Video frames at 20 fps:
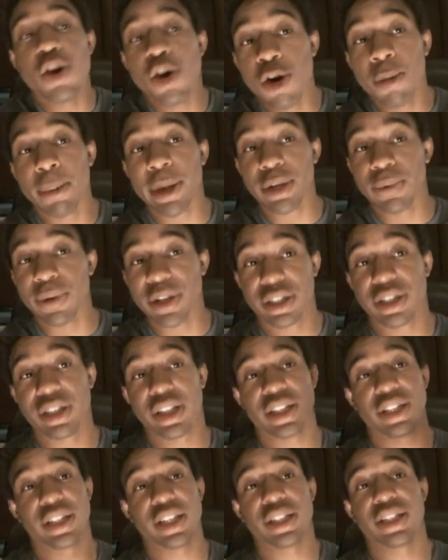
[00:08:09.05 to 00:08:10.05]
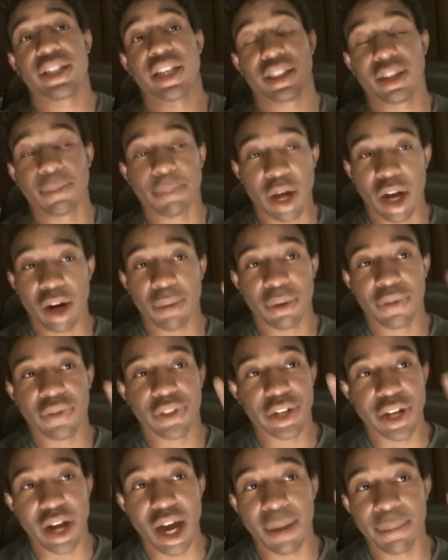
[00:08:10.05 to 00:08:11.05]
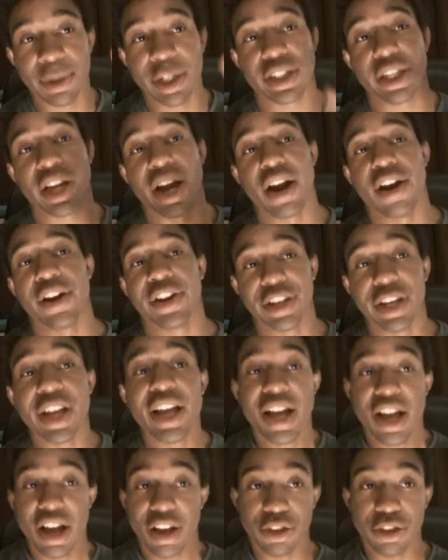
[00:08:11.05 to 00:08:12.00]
nobody wants to exist at the bottom of the dominance hierarchy.